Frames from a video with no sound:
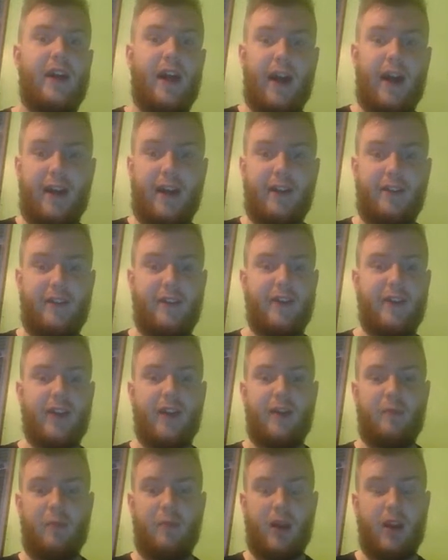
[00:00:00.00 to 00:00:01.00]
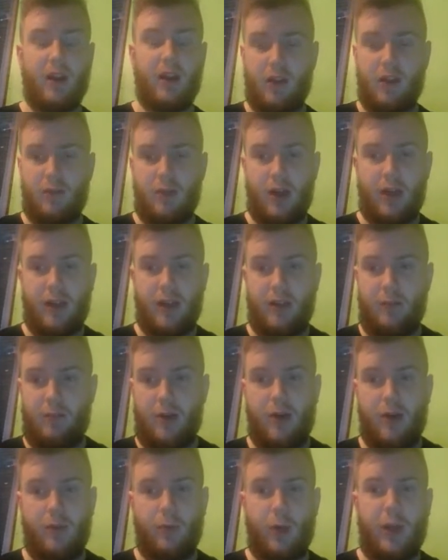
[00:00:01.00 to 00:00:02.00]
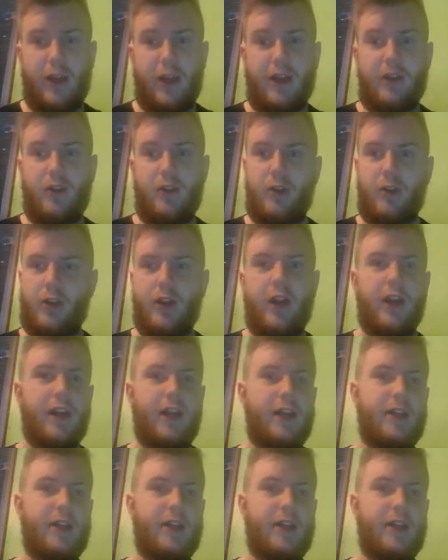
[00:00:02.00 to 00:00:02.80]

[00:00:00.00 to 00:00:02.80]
and my ugly mug in the bottom right hand corner.